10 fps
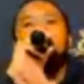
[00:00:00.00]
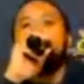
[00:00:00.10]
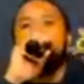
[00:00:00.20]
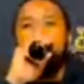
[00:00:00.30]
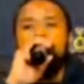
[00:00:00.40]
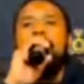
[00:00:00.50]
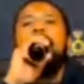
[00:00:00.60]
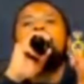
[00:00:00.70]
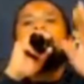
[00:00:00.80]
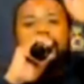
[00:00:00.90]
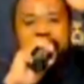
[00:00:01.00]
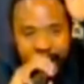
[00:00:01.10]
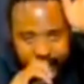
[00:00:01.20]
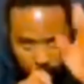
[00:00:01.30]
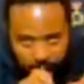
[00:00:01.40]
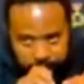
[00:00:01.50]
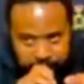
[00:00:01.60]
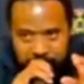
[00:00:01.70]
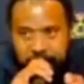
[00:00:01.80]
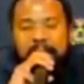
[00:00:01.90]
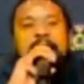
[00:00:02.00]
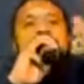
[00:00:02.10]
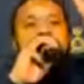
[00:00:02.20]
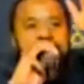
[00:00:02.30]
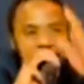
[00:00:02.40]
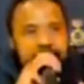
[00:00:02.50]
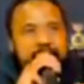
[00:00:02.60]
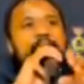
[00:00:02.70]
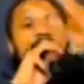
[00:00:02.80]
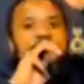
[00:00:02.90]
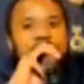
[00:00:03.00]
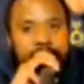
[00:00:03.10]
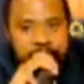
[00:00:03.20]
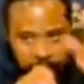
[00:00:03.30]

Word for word: I know exactly what I'm saying. This is a demon.